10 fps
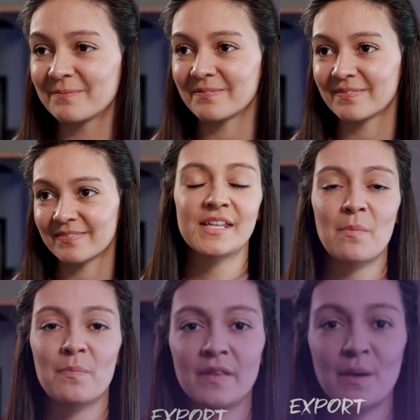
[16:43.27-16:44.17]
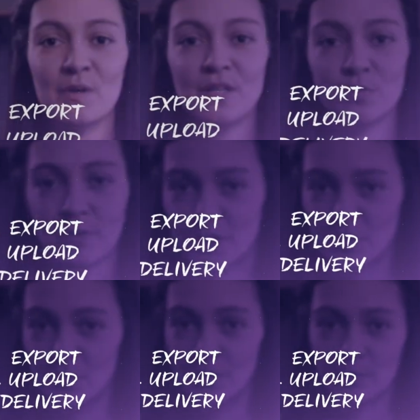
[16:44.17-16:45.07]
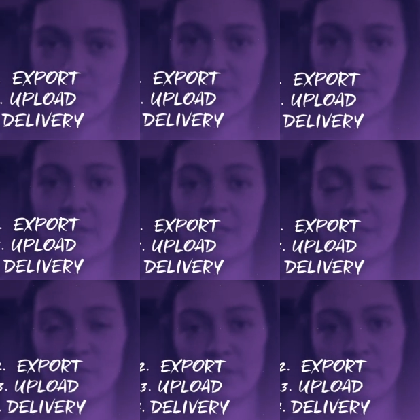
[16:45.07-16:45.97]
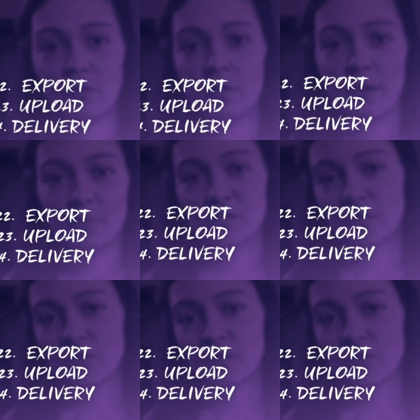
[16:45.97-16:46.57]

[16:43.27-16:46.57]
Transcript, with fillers: Step number 22, 23, and 24. I'm just